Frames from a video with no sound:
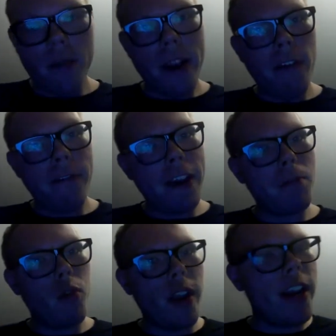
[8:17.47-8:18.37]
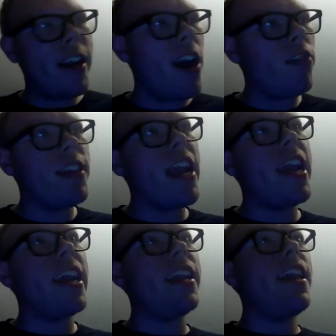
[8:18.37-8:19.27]
Railfan pointed out
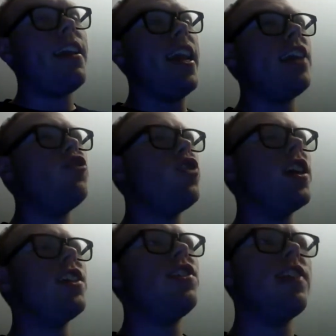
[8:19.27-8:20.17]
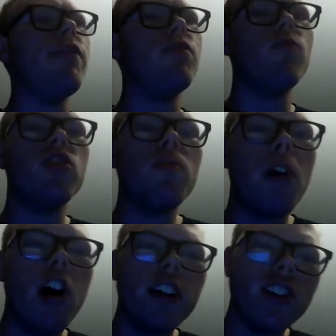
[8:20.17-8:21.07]
that H97 was
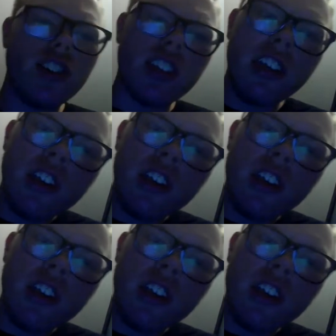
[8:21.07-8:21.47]
abolished.